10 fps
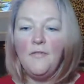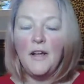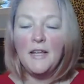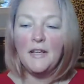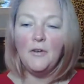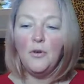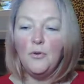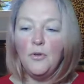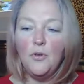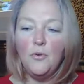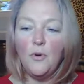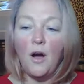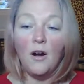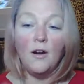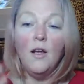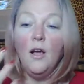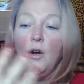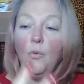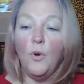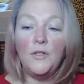finding out who you are.
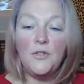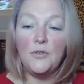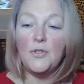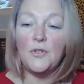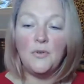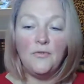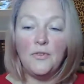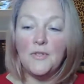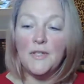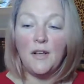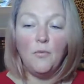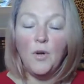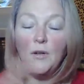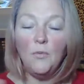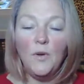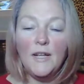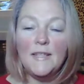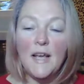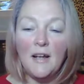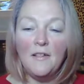What's your soulful self? What what
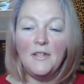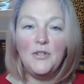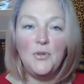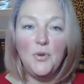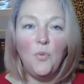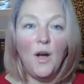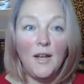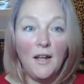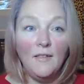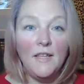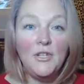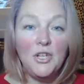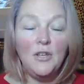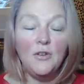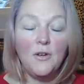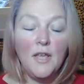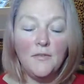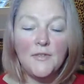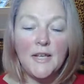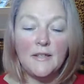exactly do you want? Unleashing your
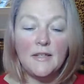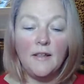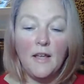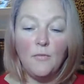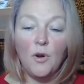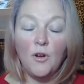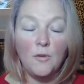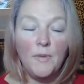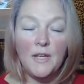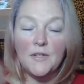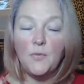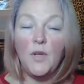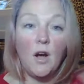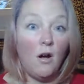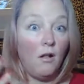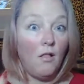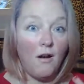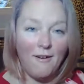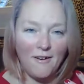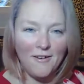gifts as a light worker because we all
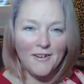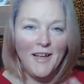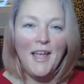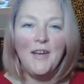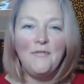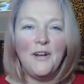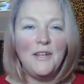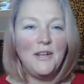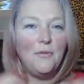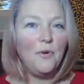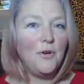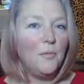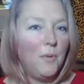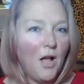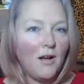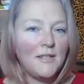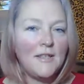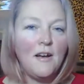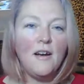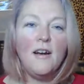are finding out where your
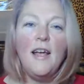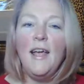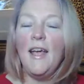blocks are,